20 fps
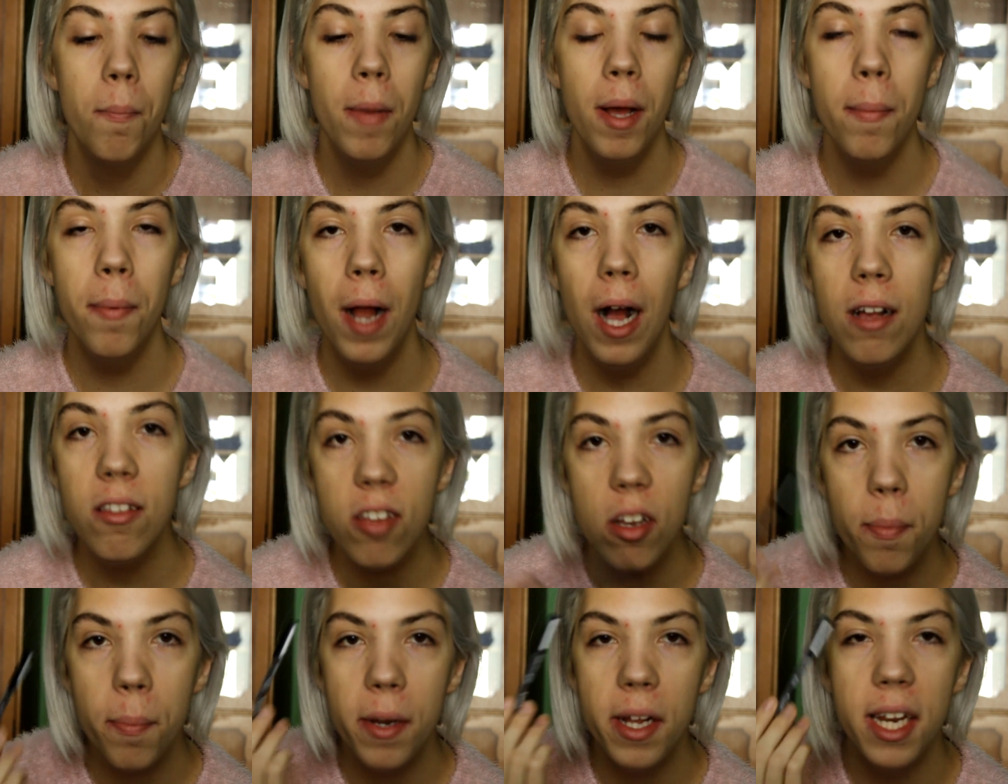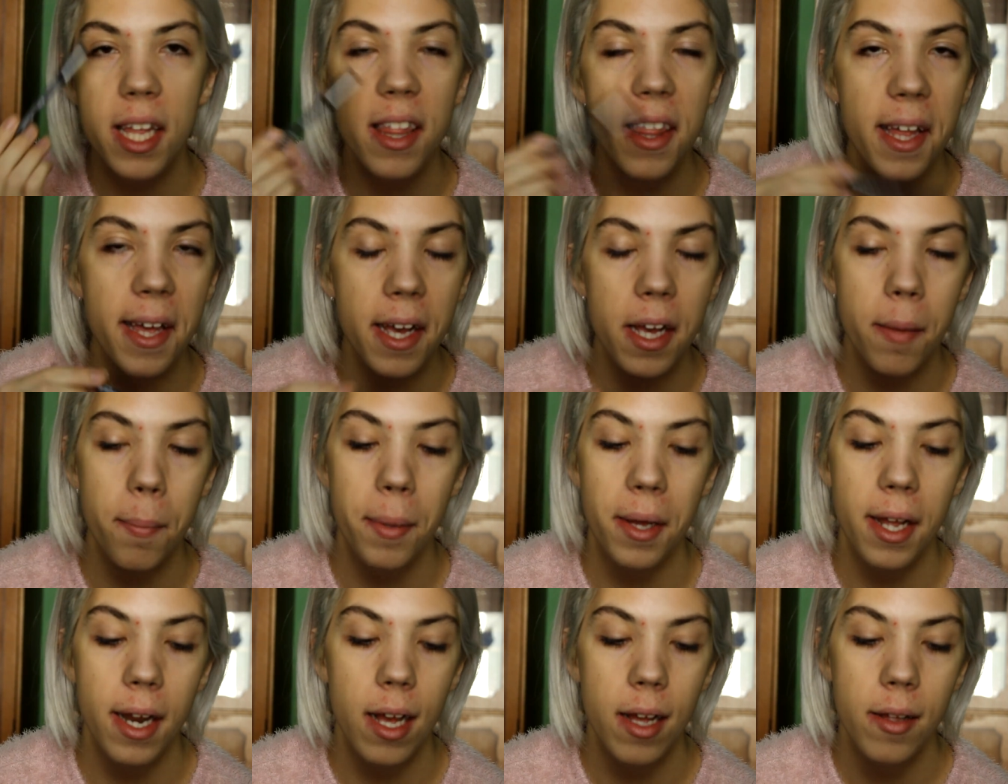My brows are pretty thick,
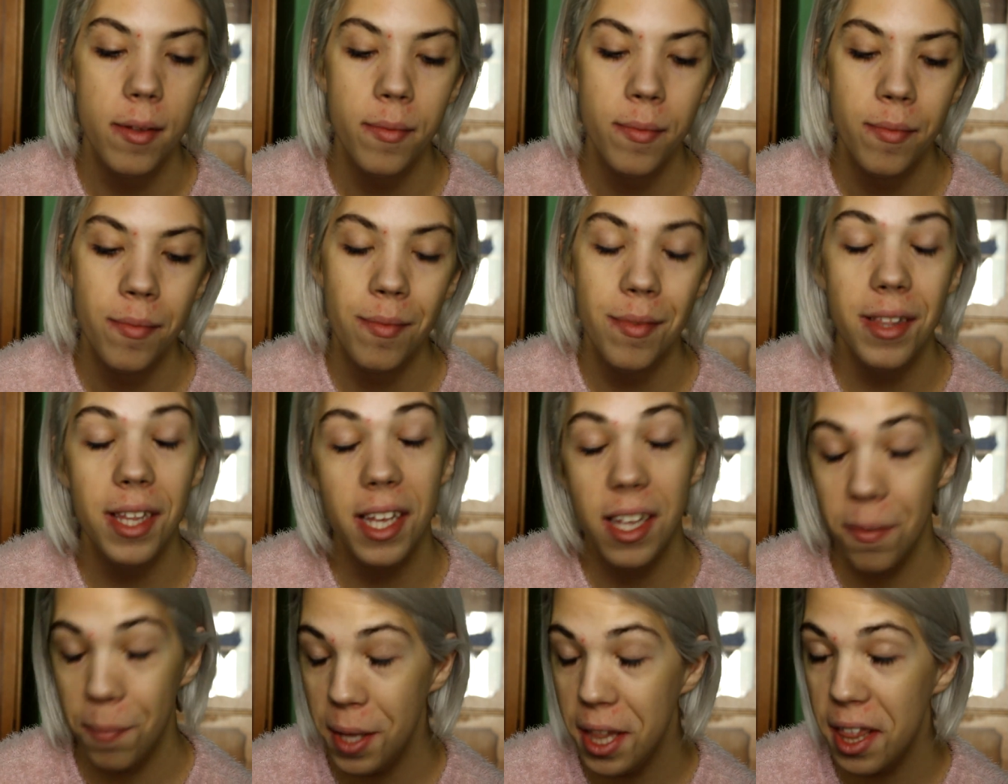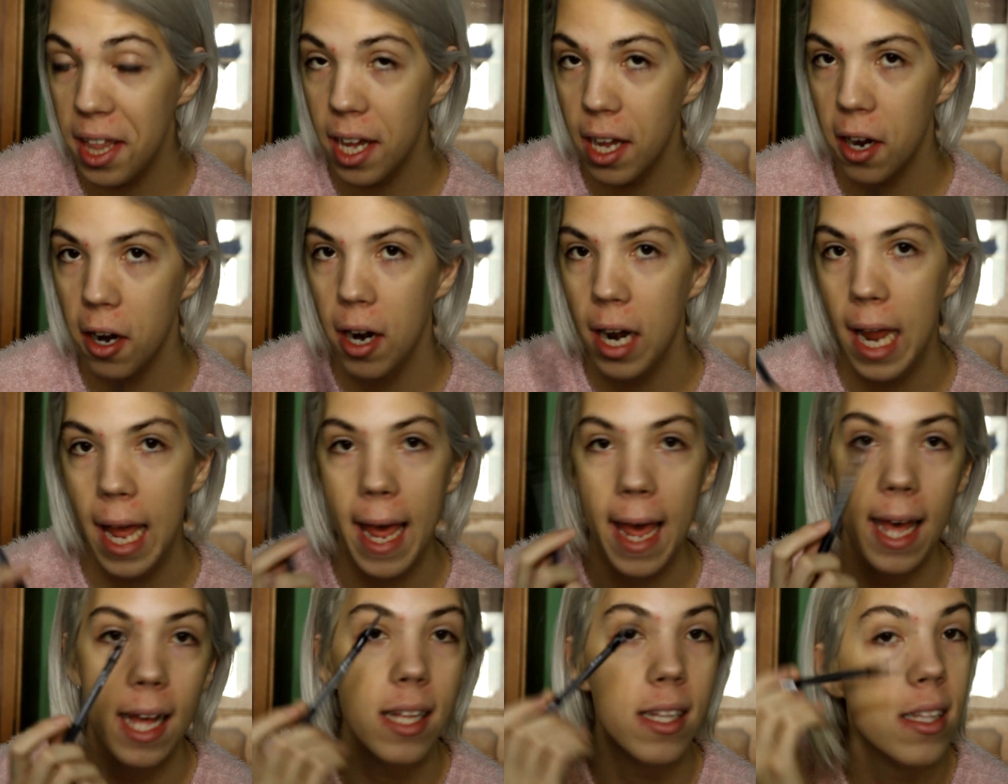but they can be thicker
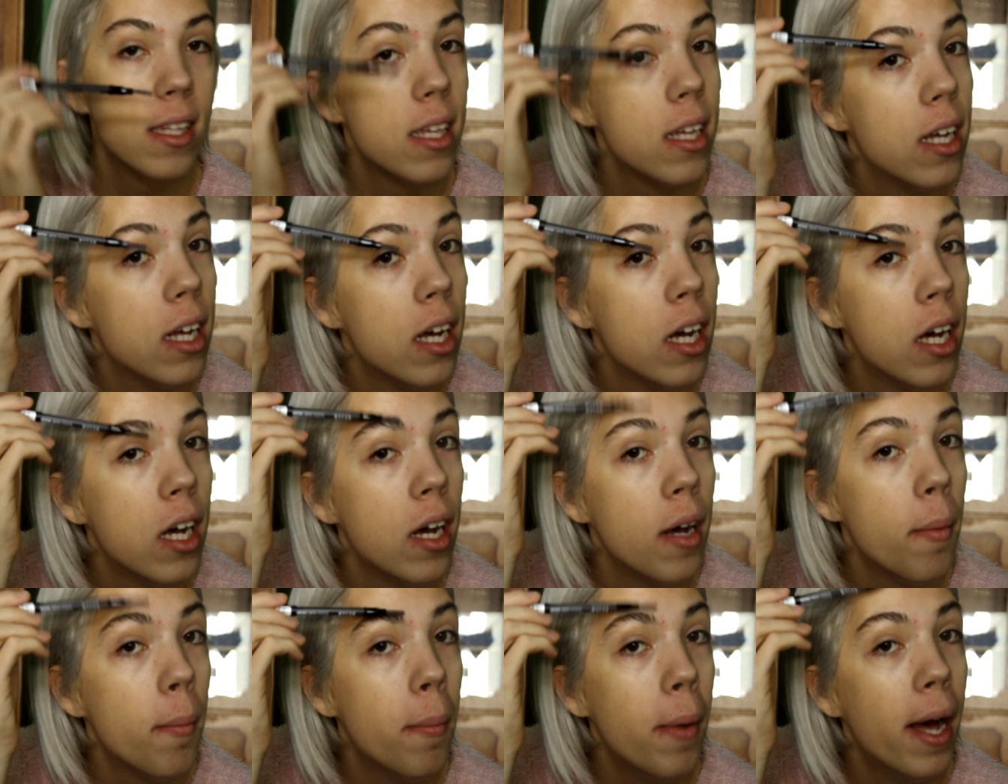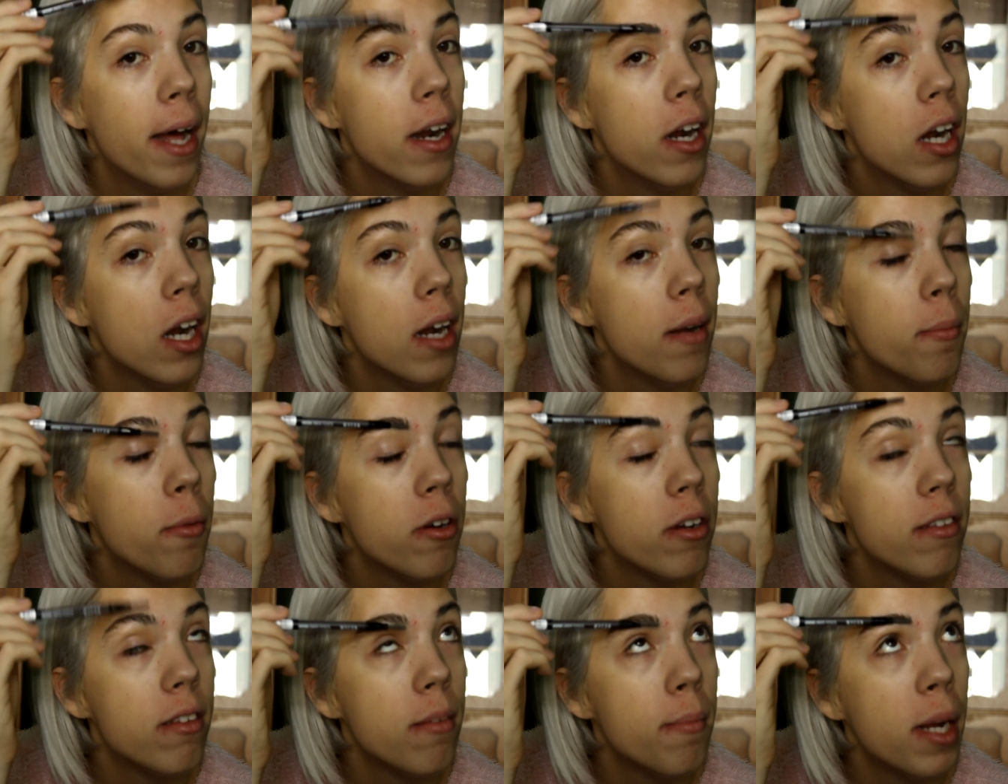and better and
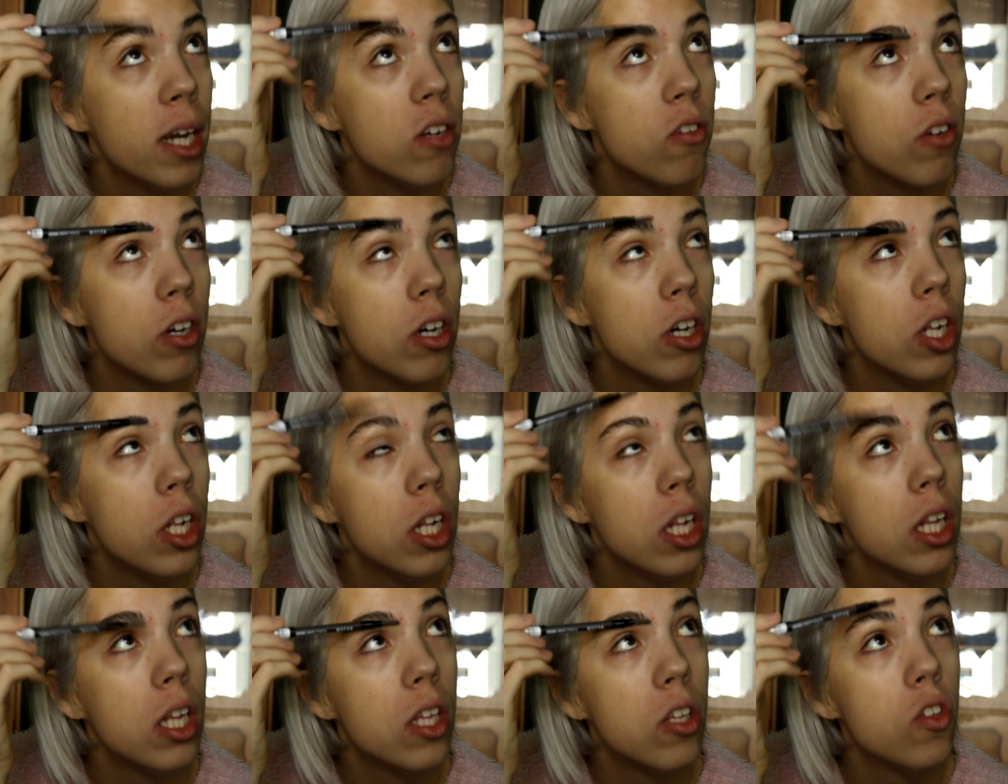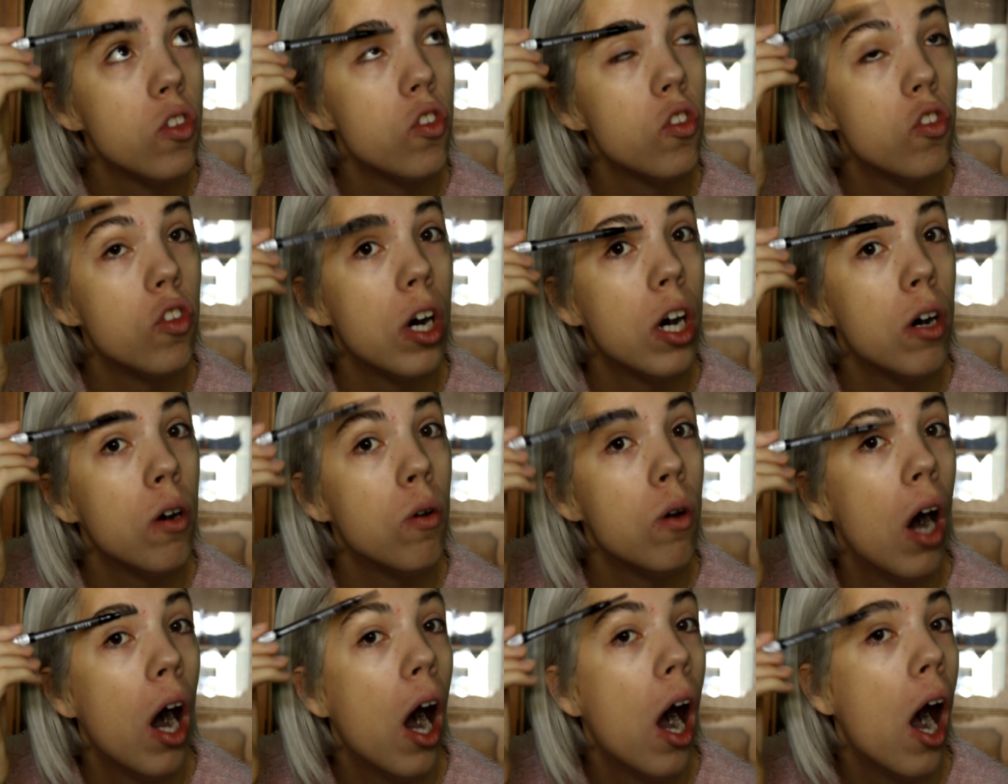more symmetrical,
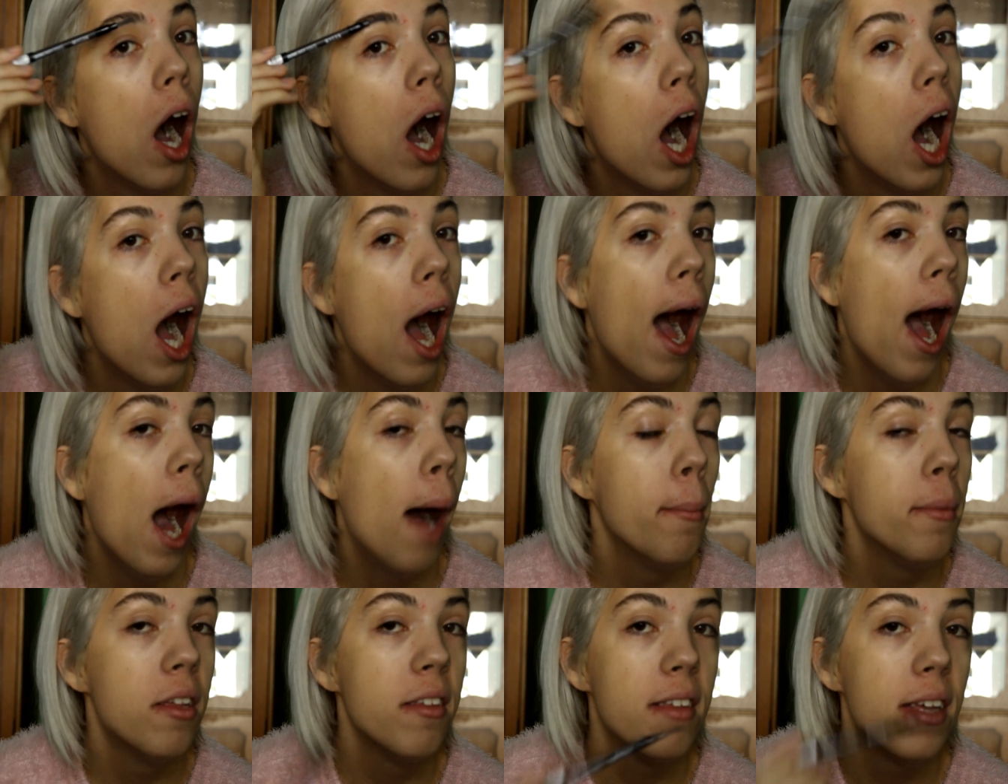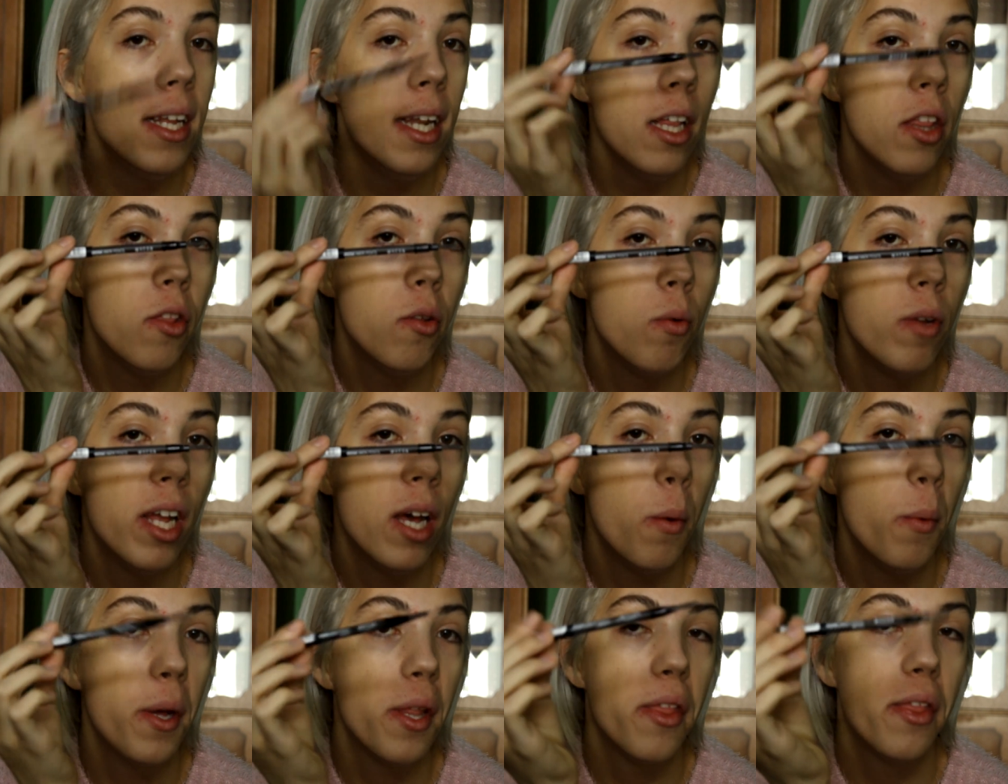so I'm just gonna do
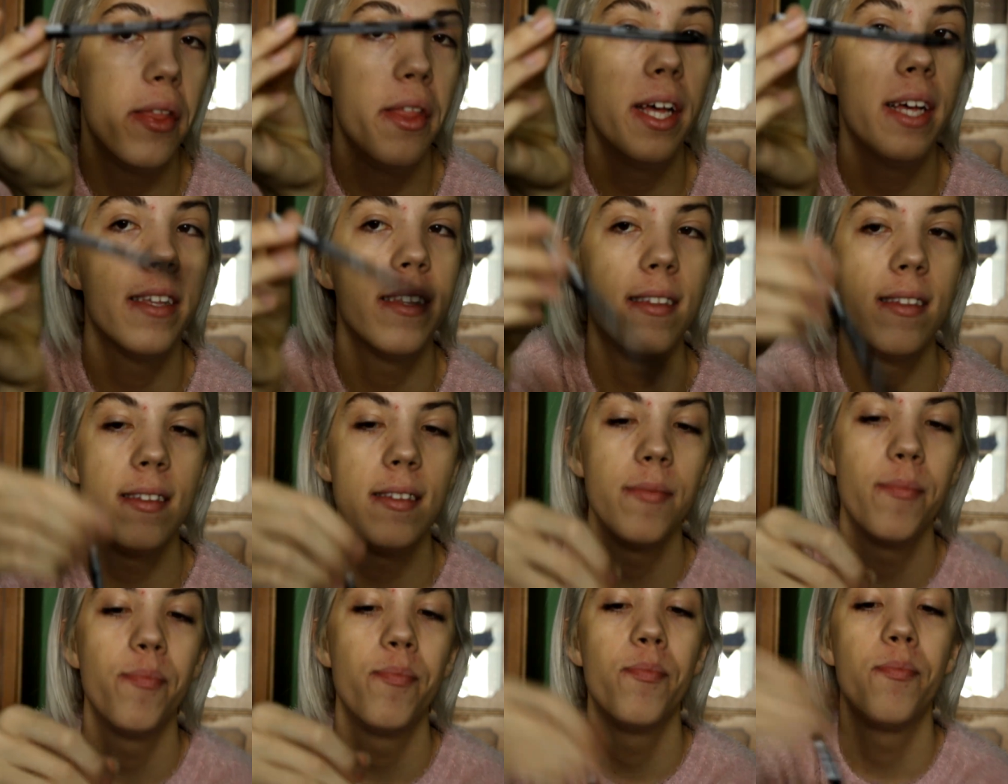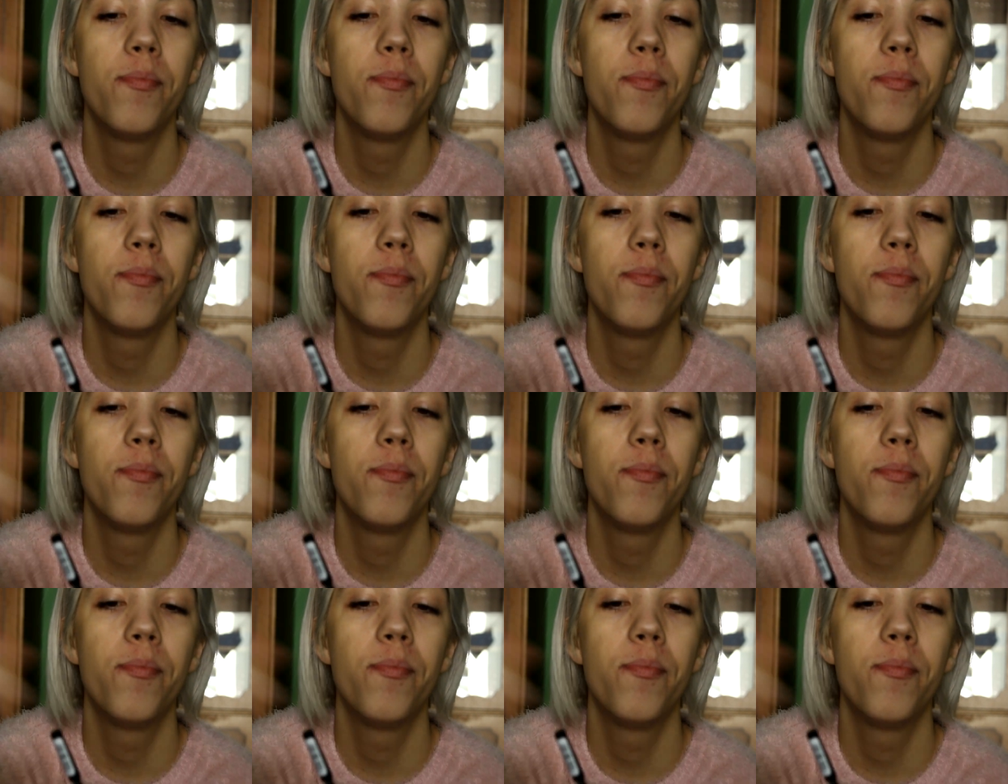them with this